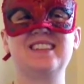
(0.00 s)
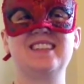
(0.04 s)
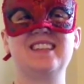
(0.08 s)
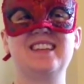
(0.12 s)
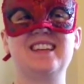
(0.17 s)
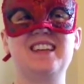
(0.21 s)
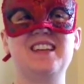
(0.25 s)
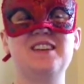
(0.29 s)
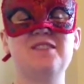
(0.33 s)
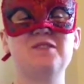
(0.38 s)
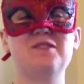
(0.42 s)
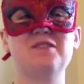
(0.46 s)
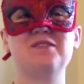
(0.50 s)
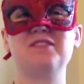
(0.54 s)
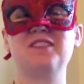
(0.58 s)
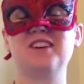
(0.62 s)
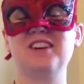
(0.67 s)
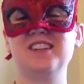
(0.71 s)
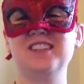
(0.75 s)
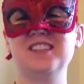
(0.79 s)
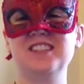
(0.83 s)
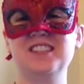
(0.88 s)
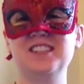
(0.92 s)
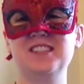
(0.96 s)
He
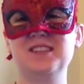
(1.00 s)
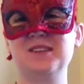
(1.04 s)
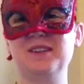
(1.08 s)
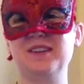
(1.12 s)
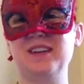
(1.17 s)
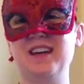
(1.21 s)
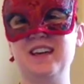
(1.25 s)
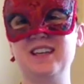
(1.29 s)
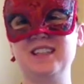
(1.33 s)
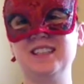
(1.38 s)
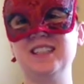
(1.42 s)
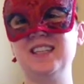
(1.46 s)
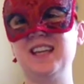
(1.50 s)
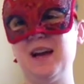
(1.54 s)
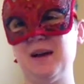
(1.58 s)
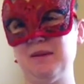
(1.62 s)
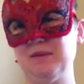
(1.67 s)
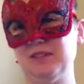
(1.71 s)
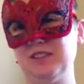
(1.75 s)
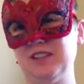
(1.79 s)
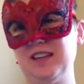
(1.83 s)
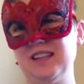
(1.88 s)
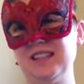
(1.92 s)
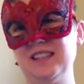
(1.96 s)
refers to it as an
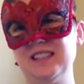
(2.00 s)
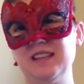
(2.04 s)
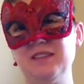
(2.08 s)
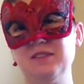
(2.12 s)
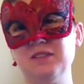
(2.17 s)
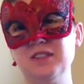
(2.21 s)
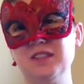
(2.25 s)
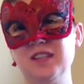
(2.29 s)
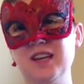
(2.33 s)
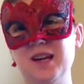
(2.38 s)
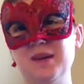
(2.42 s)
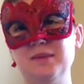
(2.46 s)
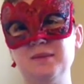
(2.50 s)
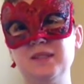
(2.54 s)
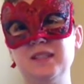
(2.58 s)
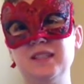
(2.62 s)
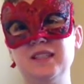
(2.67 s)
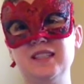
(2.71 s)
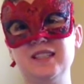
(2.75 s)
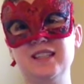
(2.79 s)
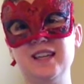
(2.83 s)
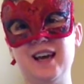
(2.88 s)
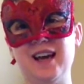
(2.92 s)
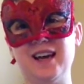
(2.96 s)
abstract several times
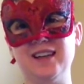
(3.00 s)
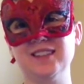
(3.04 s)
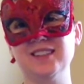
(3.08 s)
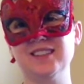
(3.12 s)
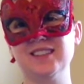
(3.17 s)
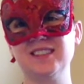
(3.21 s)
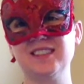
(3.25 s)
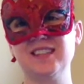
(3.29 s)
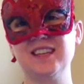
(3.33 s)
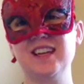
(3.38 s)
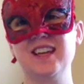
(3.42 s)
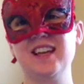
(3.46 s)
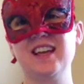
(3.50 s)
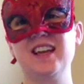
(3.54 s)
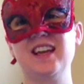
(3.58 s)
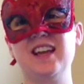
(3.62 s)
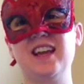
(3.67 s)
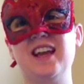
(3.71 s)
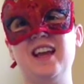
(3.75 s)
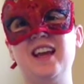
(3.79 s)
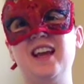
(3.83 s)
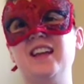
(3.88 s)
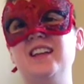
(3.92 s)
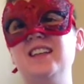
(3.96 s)
in the text,
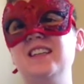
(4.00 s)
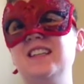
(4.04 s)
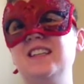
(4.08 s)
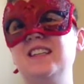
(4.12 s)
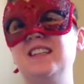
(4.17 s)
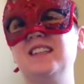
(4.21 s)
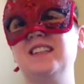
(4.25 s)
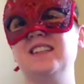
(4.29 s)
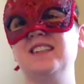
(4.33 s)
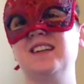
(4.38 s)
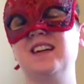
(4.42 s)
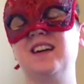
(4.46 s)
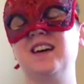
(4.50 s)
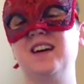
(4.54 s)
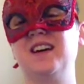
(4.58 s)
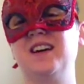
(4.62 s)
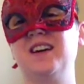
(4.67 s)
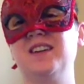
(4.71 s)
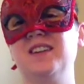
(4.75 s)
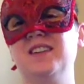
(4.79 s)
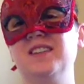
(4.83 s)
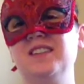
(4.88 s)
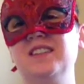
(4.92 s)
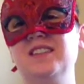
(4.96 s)
and in
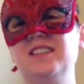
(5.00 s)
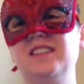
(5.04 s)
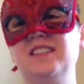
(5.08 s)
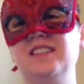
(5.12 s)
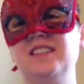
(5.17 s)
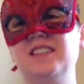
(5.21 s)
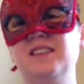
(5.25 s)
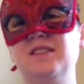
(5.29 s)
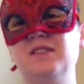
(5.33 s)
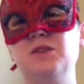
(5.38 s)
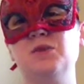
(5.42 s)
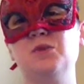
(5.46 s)
David